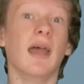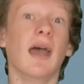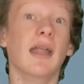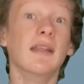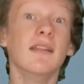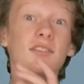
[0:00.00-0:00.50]

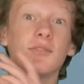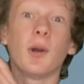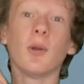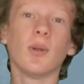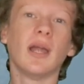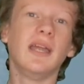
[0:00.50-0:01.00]
And then this
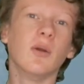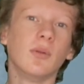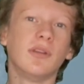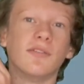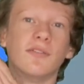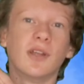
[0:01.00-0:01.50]
part right here with
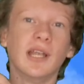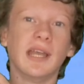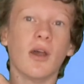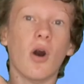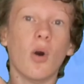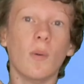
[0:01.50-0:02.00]
the flooding
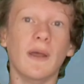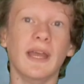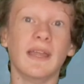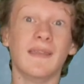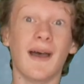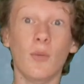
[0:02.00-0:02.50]
hallway,
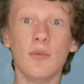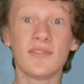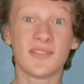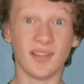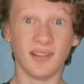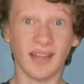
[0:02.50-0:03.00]
that was
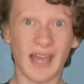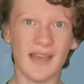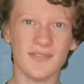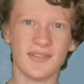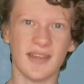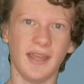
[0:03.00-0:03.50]
the
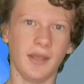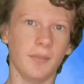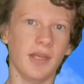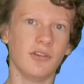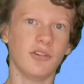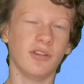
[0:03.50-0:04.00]
last
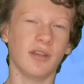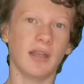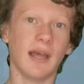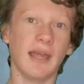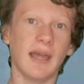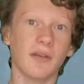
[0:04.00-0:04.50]
animation that
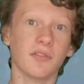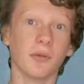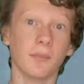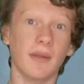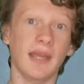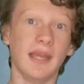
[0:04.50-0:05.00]
I ever
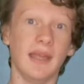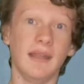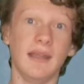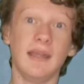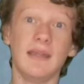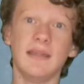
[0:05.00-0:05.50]
made
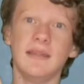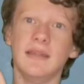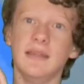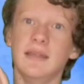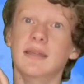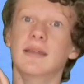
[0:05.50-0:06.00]

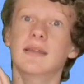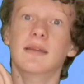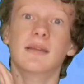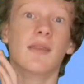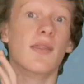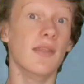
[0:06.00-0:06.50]
in
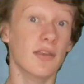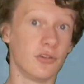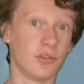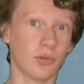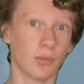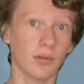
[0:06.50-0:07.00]
this
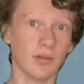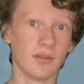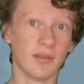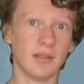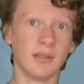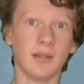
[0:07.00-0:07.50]
short.
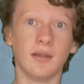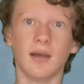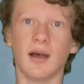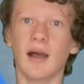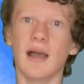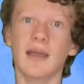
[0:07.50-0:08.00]

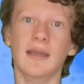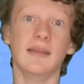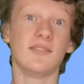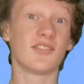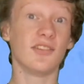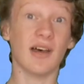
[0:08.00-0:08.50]
I
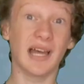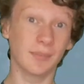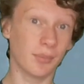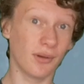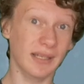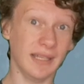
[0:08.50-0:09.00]
still had
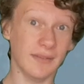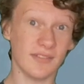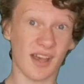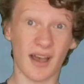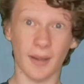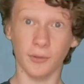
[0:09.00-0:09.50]
plenty of
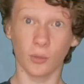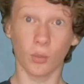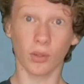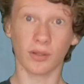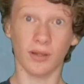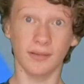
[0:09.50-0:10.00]
time to
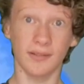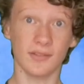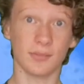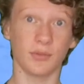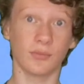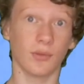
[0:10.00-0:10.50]
work on this
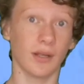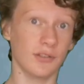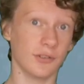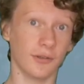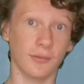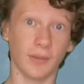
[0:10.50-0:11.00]
before I
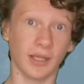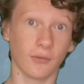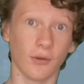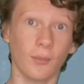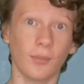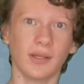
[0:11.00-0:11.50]
turned my
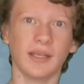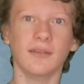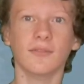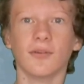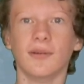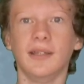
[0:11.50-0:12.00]
Chromebook in
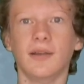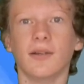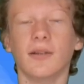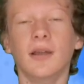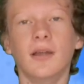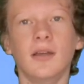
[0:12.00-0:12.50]
for the year,
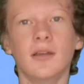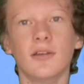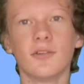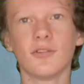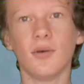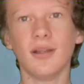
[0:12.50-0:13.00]

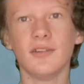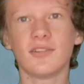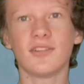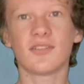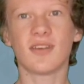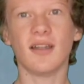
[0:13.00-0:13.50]
so I just
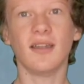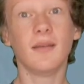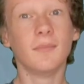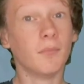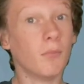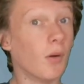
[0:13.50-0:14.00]
decided,
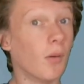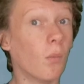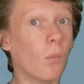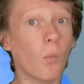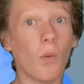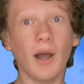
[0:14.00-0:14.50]

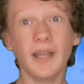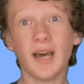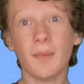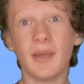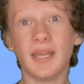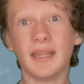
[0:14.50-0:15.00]
why
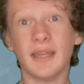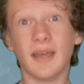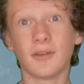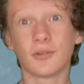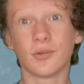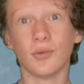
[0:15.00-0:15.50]
not make an
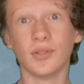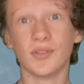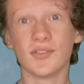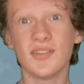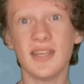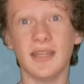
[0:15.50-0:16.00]
extra little
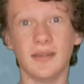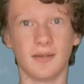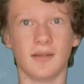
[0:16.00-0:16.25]
scene?